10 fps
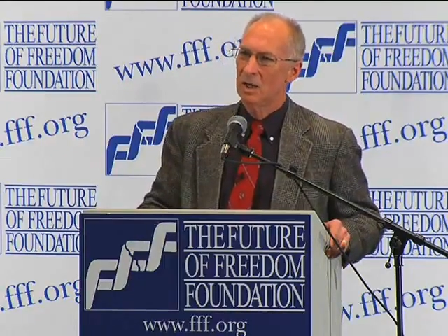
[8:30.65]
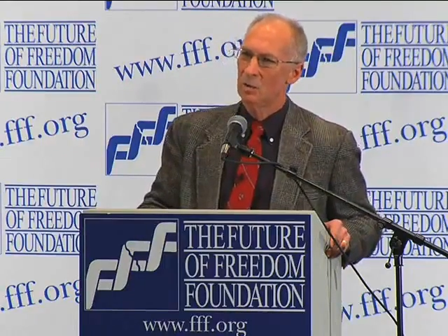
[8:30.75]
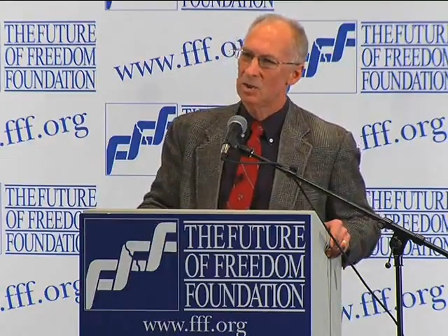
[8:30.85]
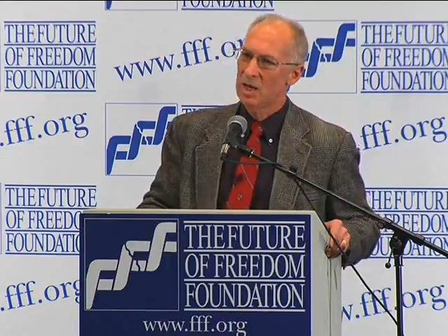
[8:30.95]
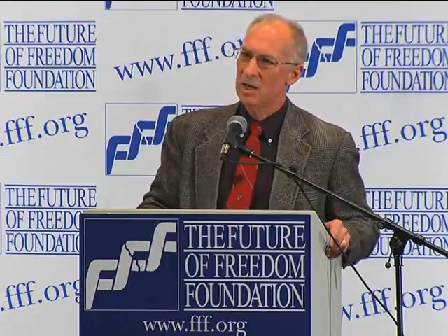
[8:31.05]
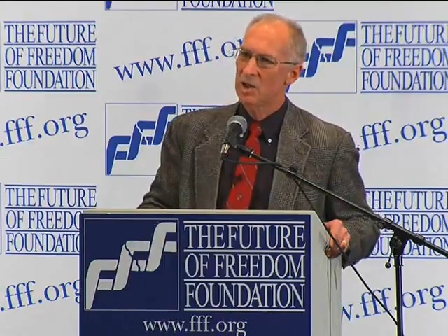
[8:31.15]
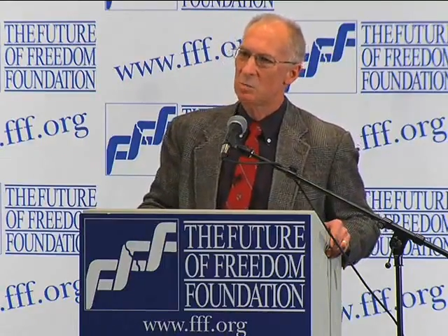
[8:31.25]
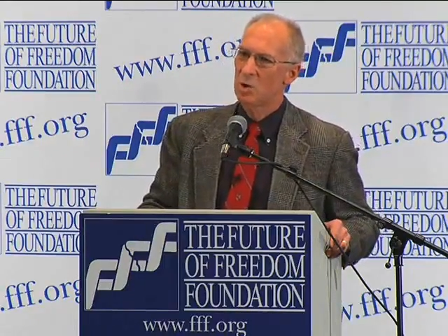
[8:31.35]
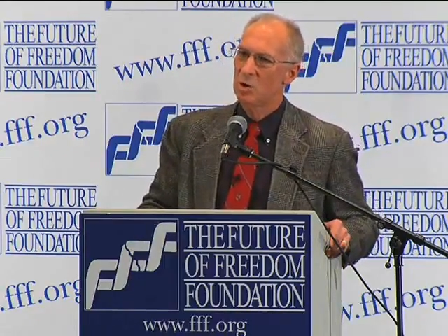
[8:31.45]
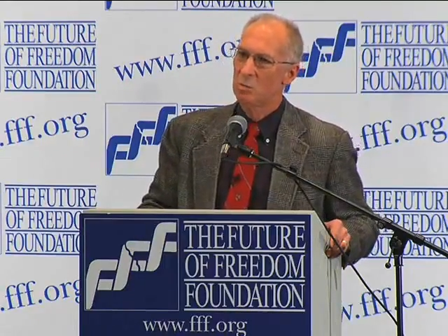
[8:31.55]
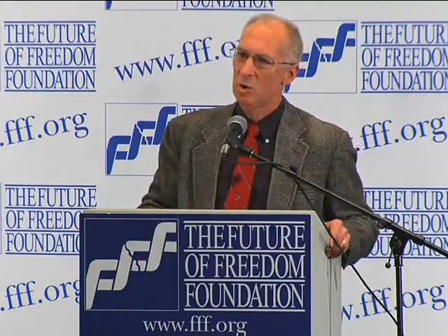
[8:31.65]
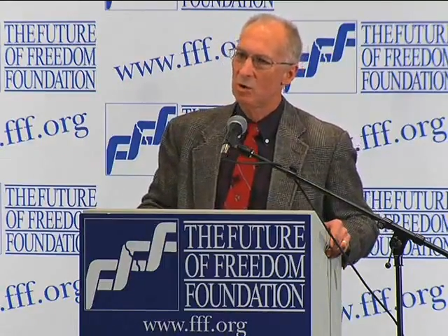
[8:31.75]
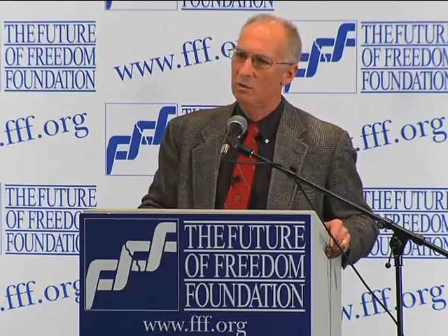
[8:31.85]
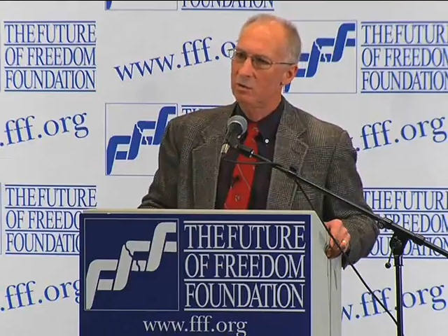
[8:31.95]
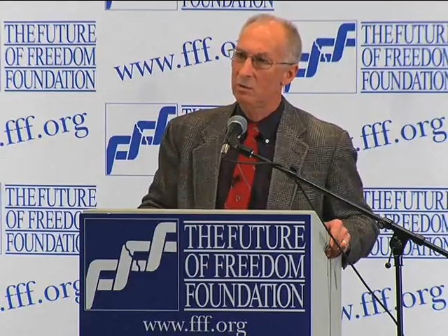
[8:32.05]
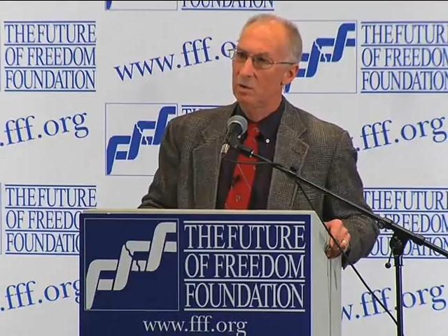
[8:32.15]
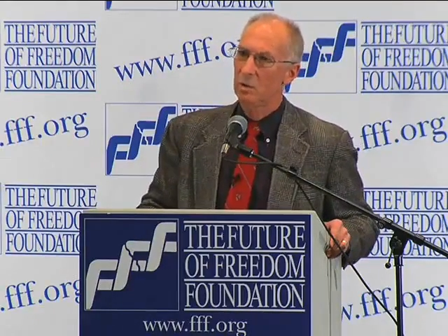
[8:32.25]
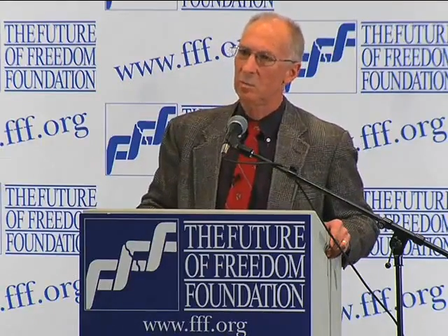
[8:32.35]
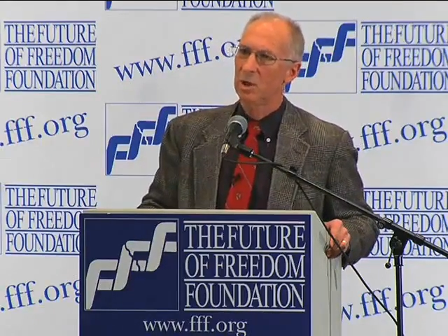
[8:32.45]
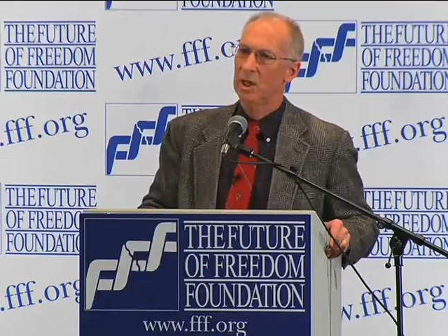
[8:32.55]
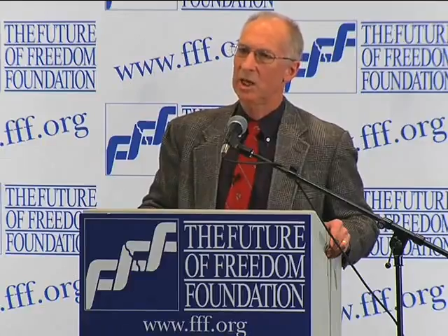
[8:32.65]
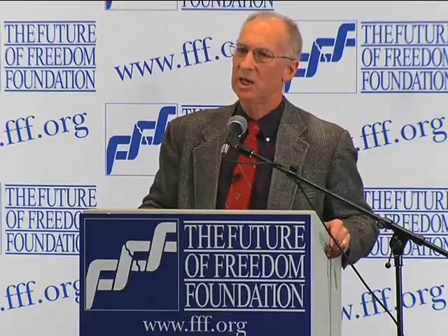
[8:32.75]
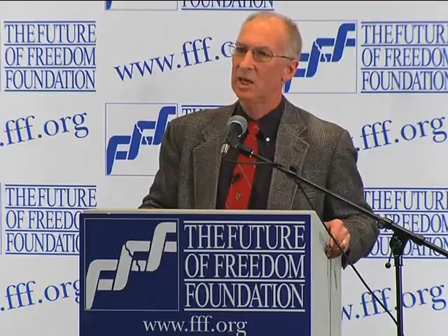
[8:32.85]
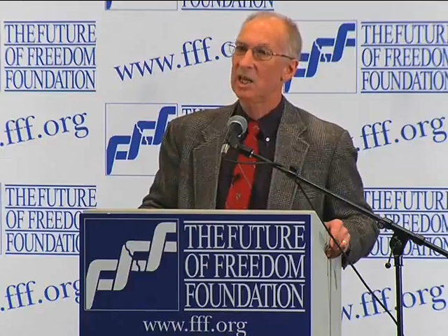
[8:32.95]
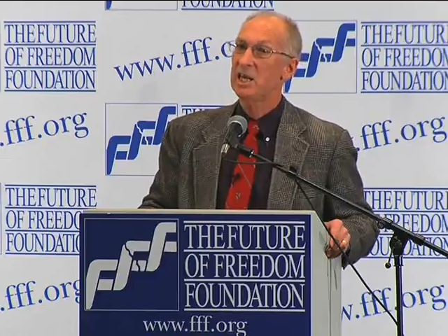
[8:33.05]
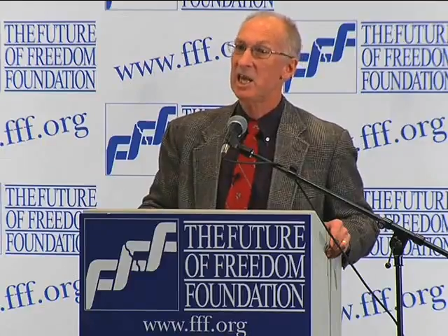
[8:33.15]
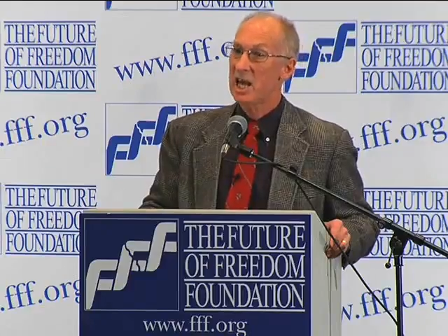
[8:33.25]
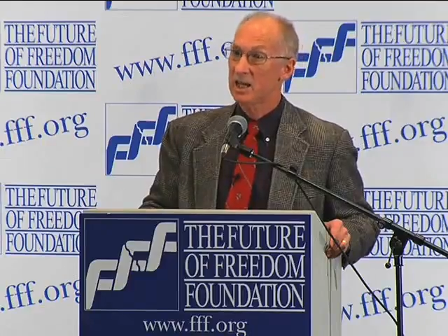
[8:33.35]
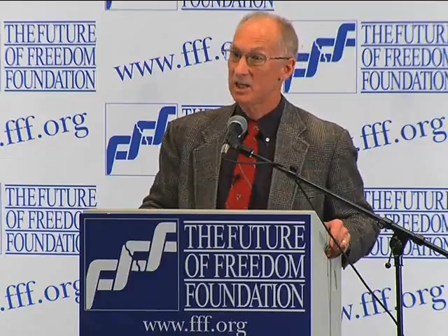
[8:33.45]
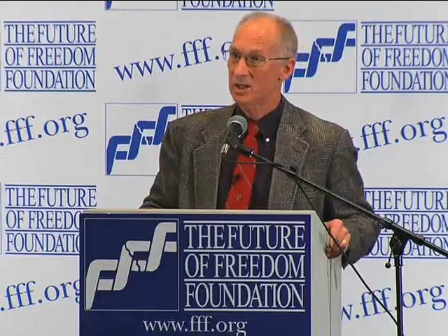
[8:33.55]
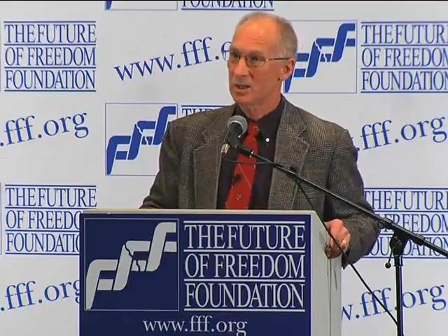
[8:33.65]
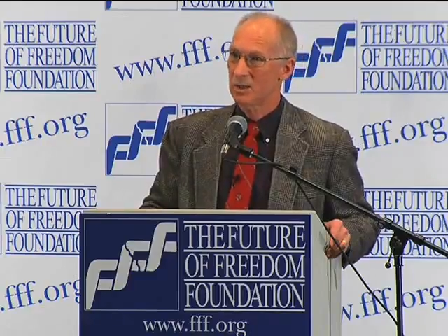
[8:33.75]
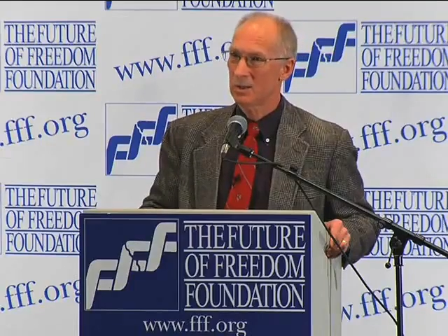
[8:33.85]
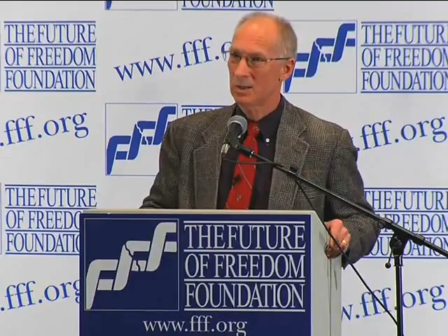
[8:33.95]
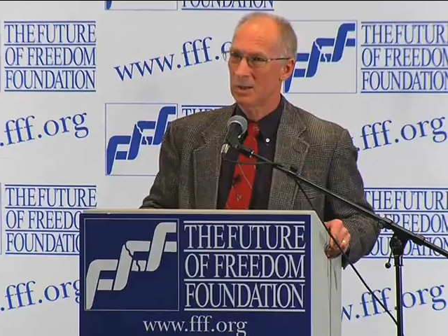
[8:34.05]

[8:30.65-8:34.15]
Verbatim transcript: Now, was that a smooth move? Politically, yes.